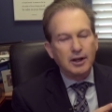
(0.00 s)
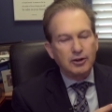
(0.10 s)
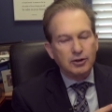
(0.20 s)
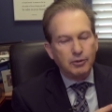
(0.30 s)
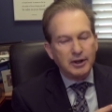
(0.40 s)

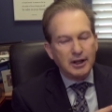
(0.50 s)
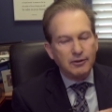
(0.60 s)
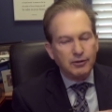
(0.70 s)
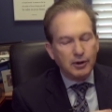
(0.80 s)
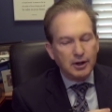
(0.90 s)
So we get
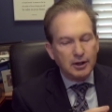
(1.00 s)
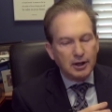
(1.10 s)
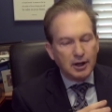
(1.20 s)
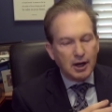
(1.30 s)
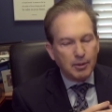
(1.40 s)
a very
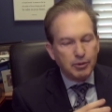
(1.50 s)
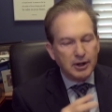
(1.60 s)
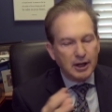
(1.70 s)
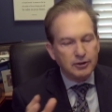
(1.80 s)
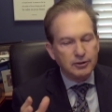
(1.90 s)

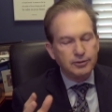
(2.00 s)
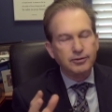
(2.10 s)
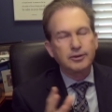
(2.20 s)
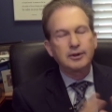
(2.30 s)
comprehensive